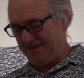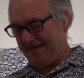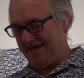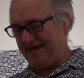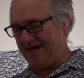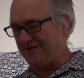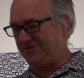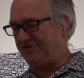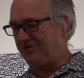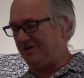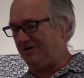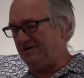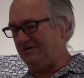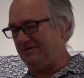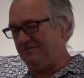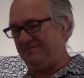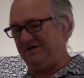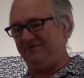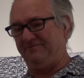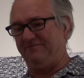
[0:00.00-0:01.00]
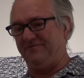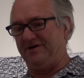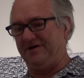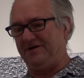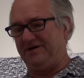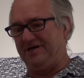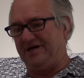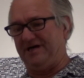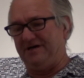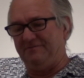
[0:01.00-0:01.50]
The answer my
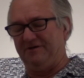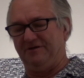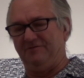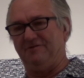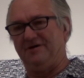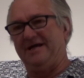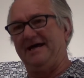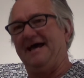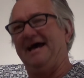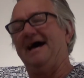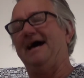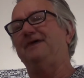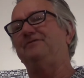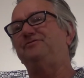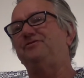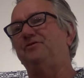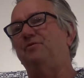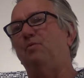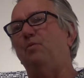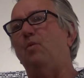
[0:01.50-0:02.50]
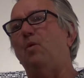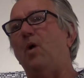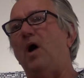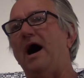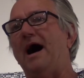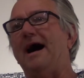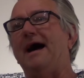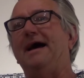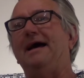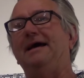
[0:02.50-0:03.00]
friend gave me when I asked him
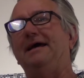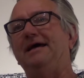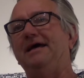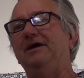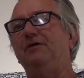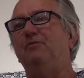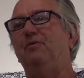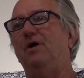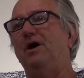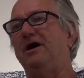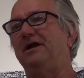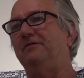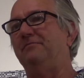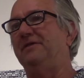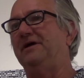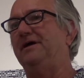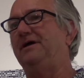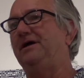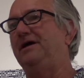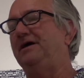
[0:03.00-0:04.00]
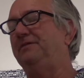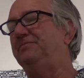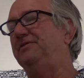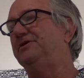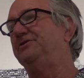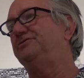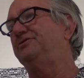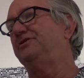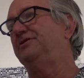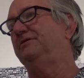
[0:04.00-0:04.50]
why he wanted me to keep
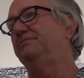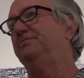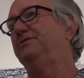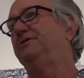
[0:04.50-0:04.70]
this in the